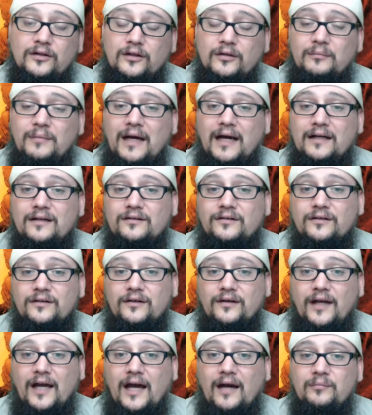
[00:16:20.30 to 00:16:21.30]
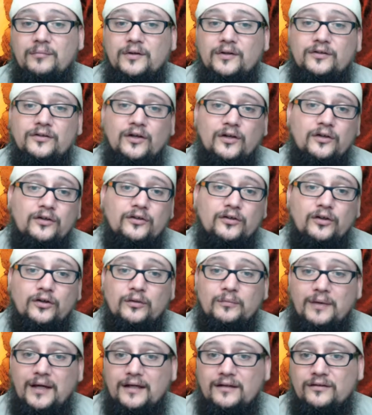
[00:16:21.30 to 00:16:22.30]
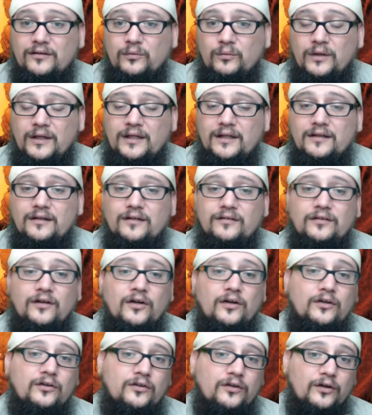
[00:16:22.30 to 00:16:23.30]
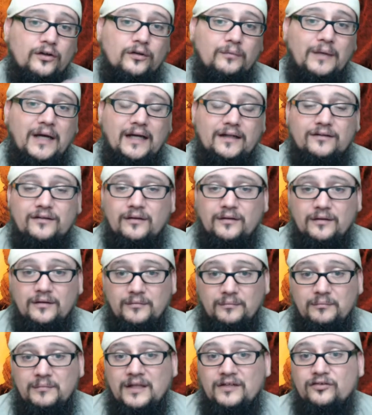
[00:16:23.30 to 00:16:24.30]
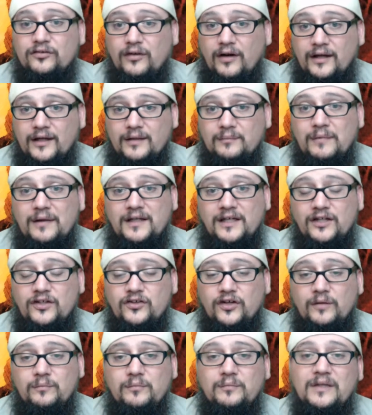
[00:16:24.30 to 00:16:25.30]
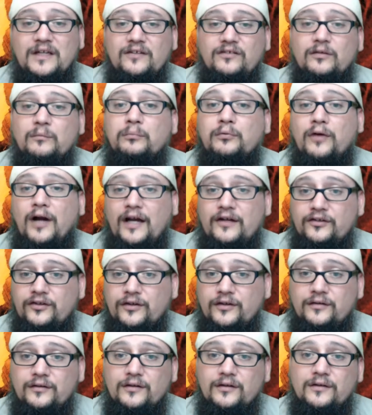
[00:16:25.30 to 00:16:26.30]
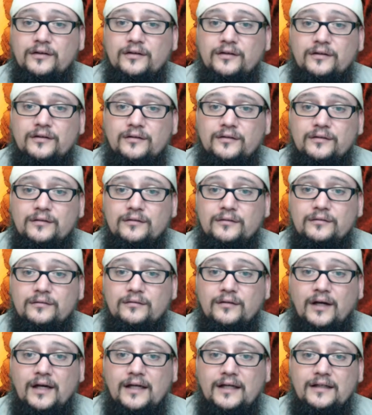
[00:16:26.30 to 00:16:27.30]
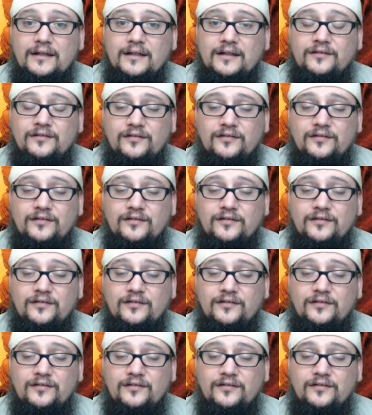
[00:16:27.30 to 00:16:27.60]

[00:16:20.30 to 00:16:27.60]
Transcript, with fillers: Turn back to their captors, turn back to wickedness, turn back to Mitzrayim, Egypt, means oppression, right?